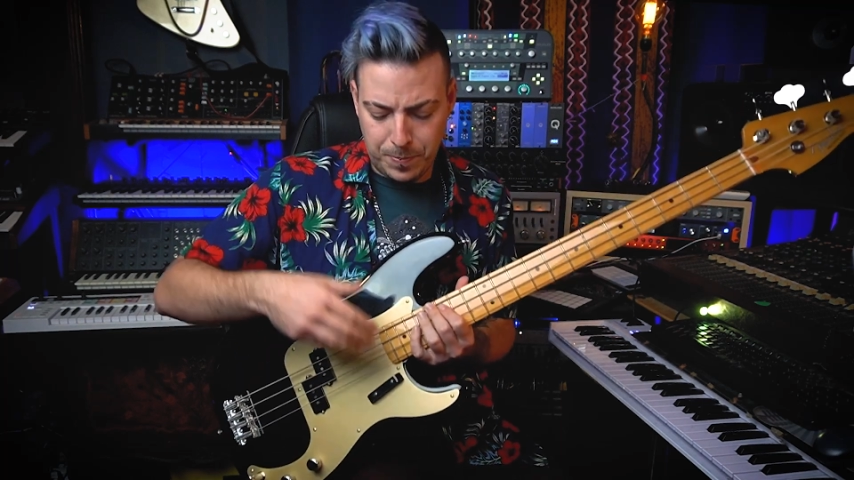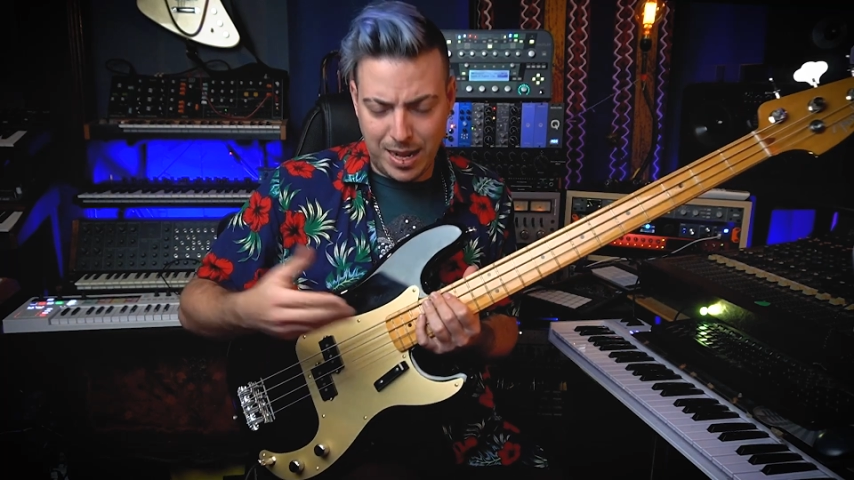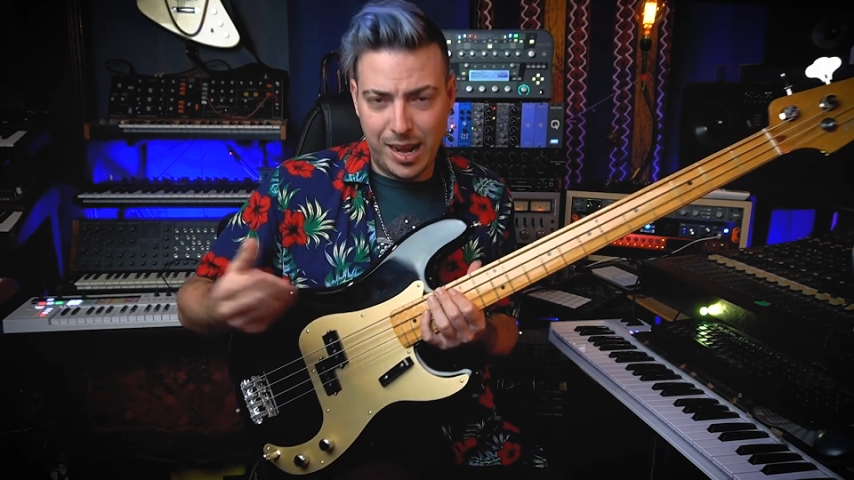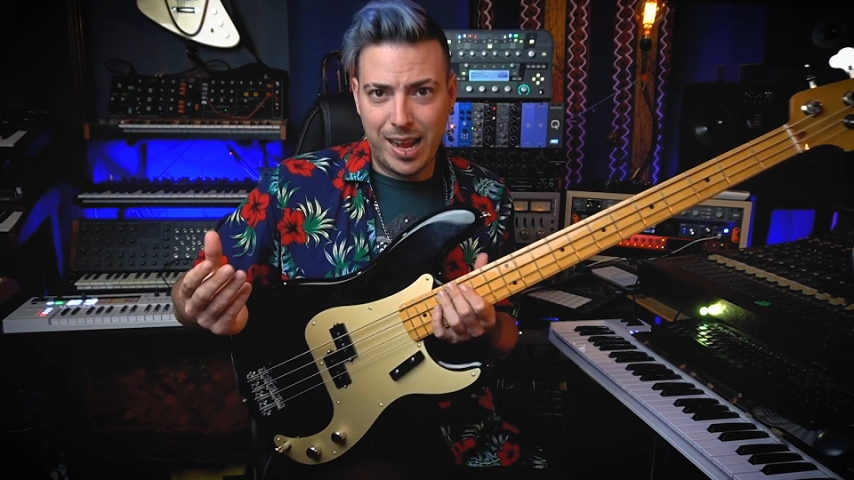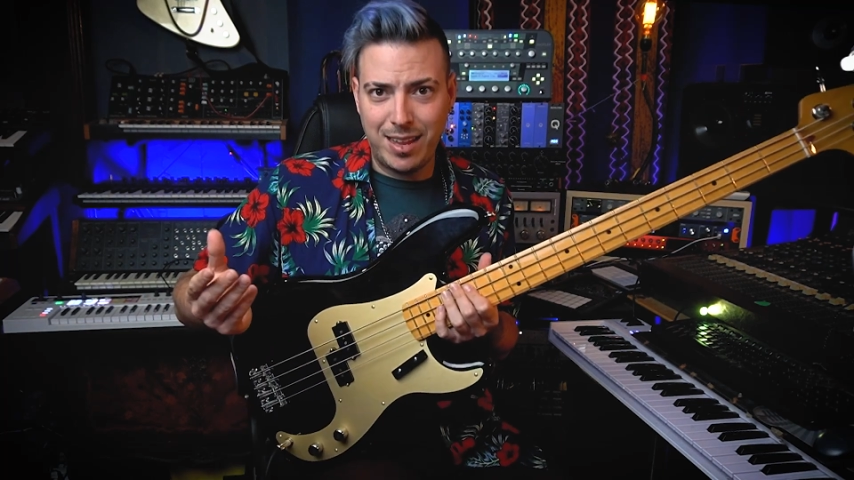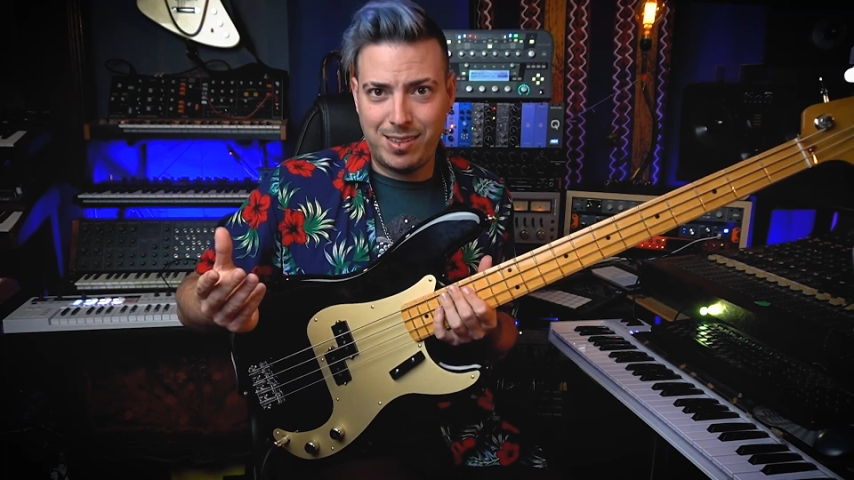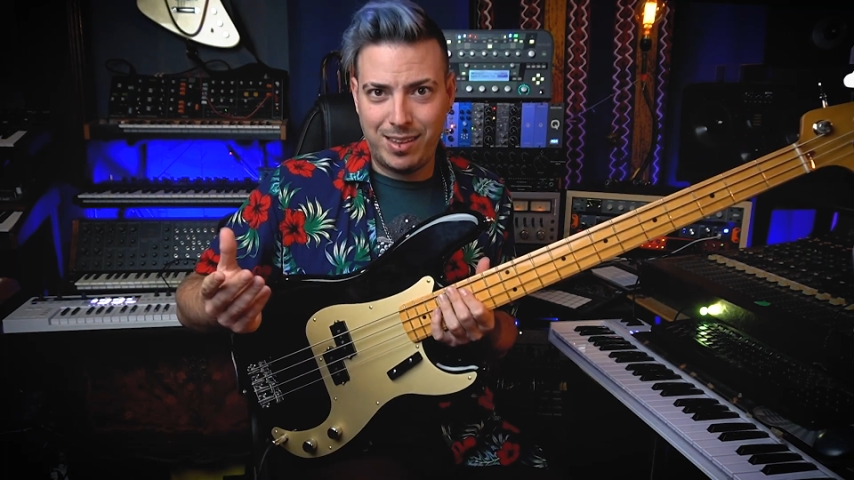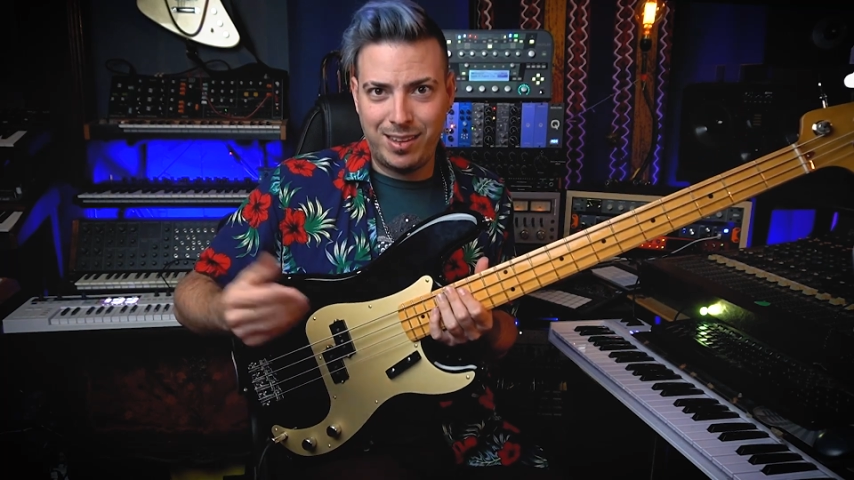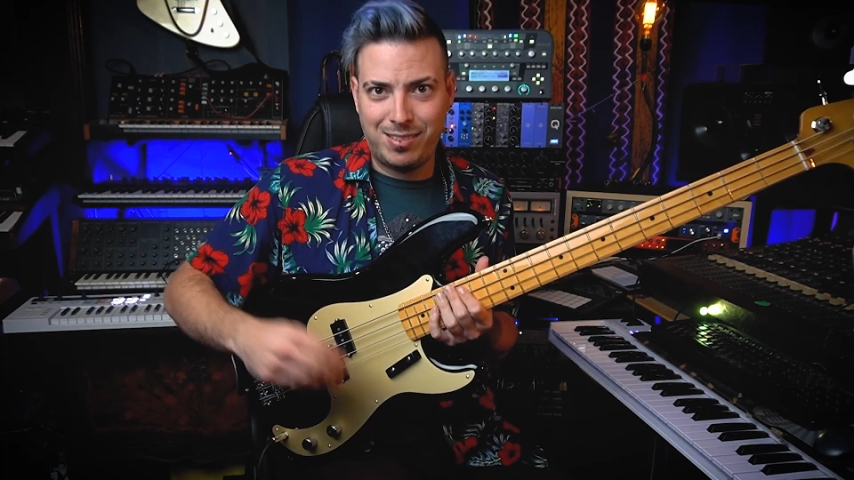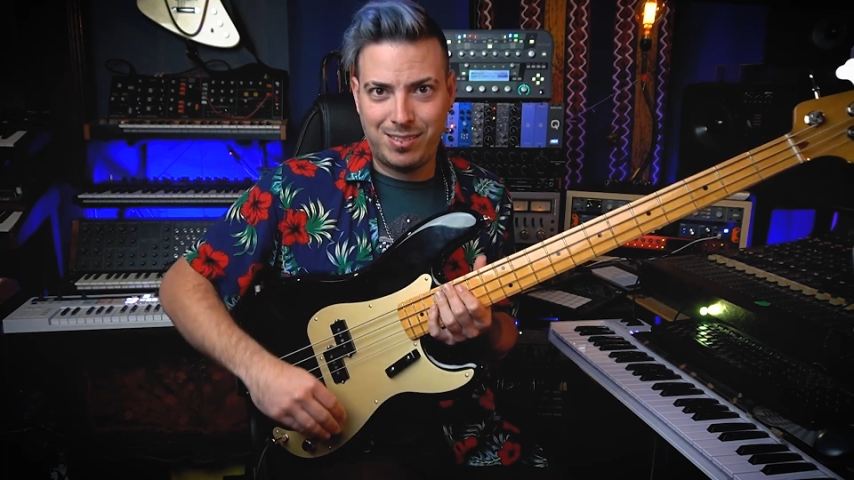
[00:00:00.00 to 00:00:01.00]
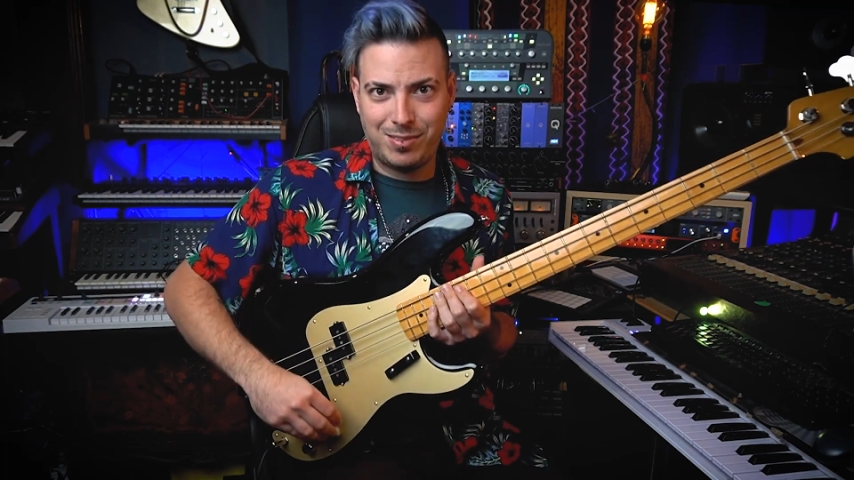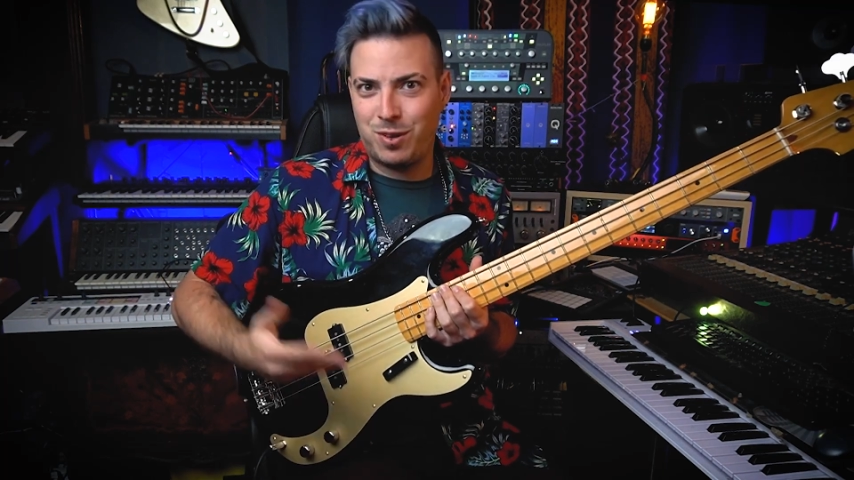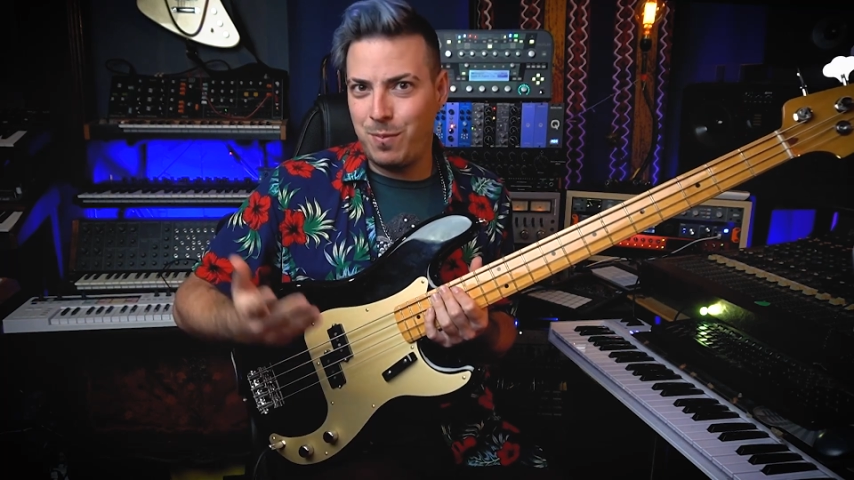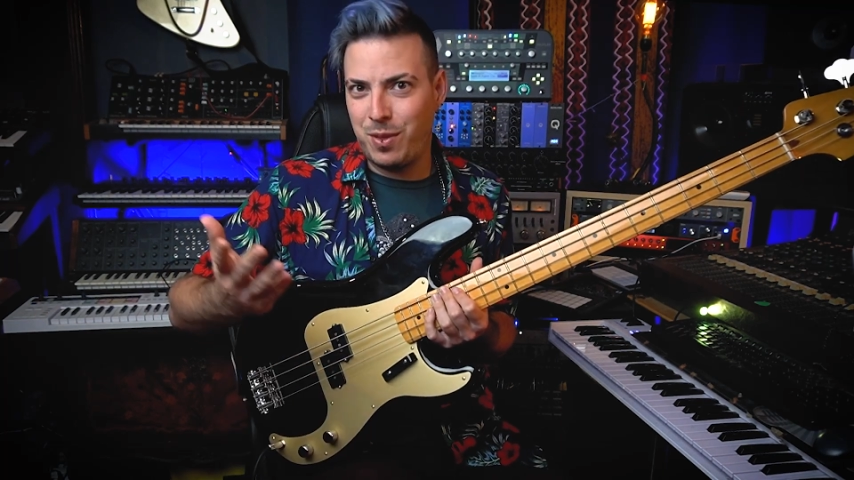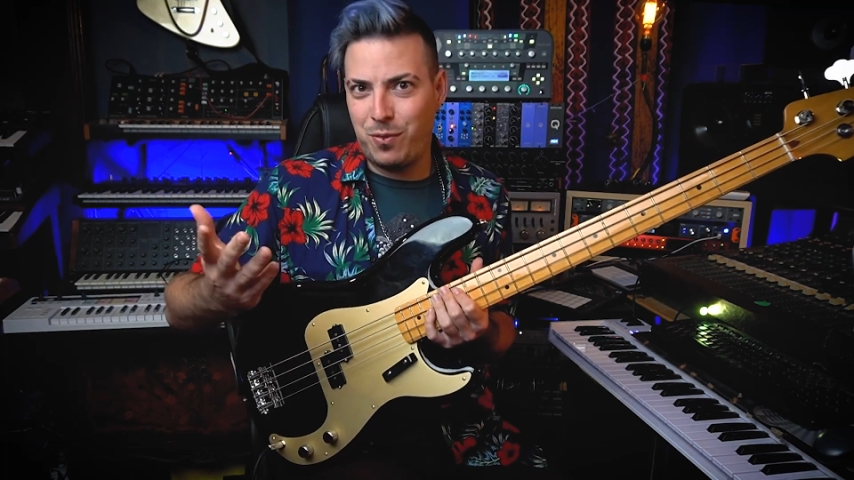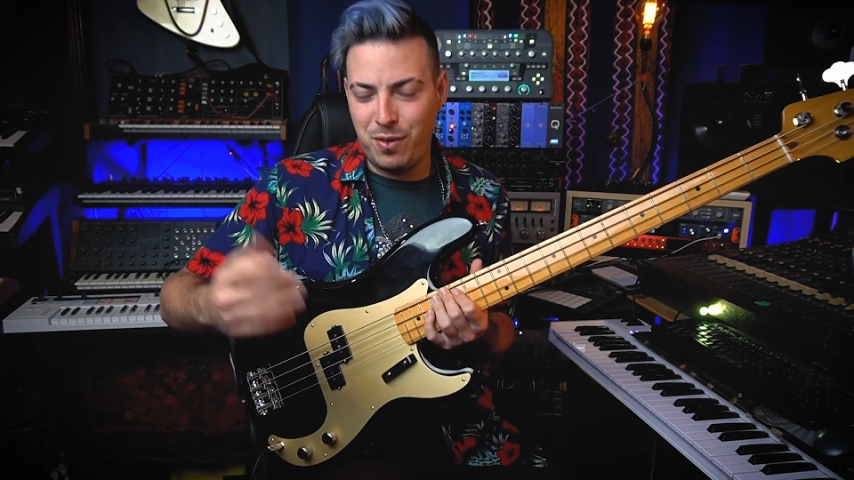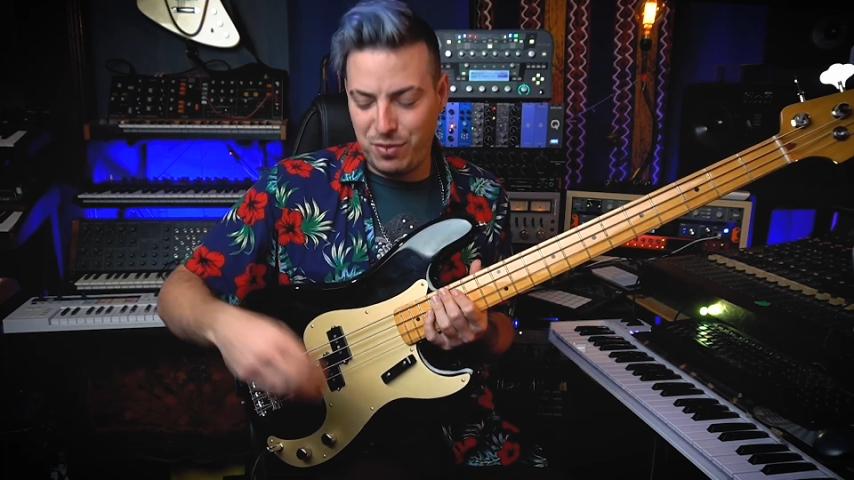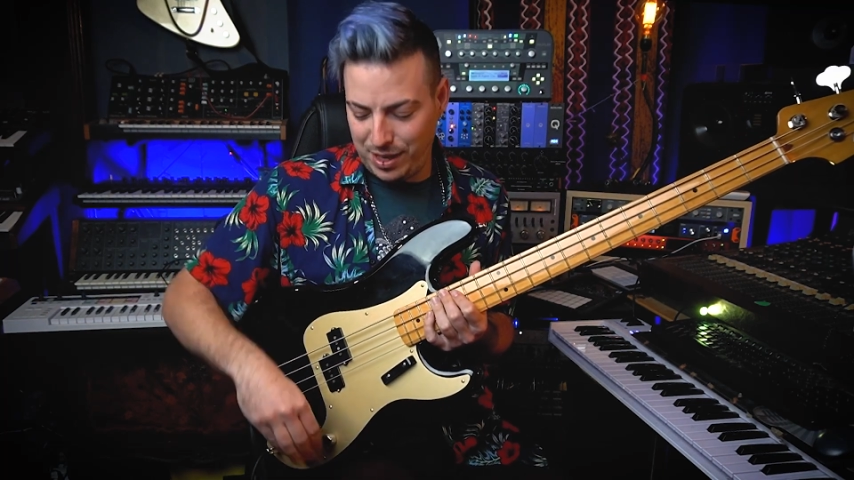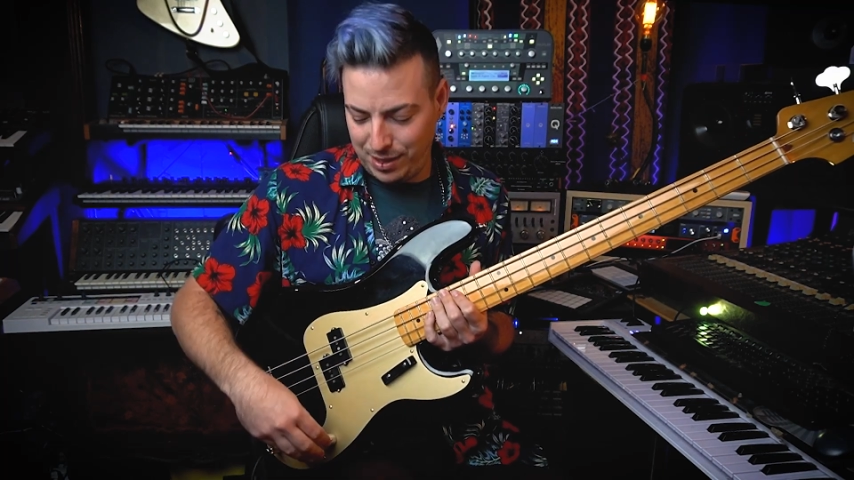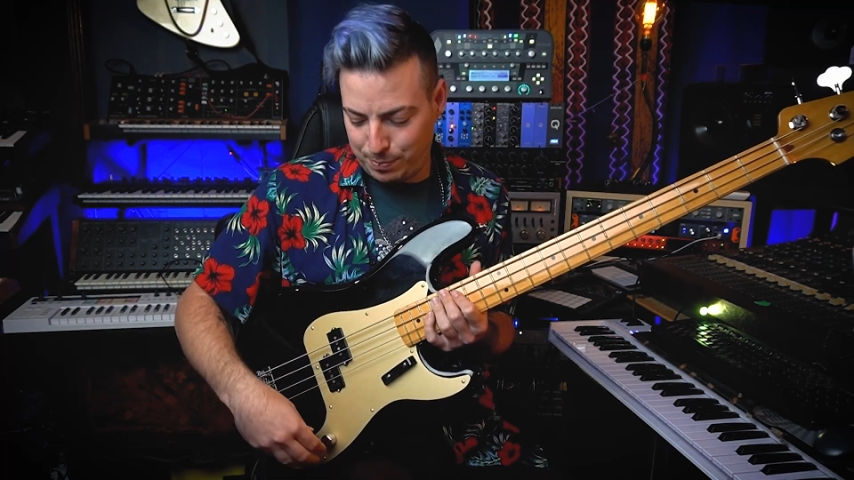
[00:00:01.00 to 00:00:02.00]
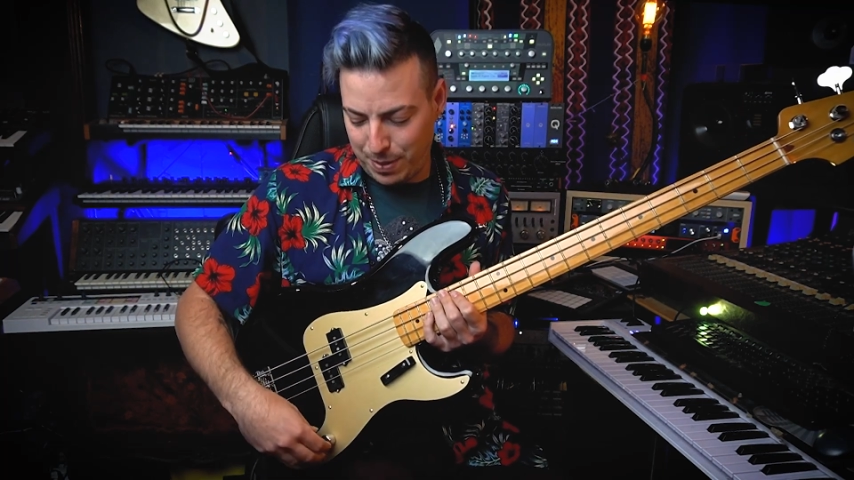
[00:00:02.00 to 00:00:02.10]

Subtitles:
that I guess is from the 50s,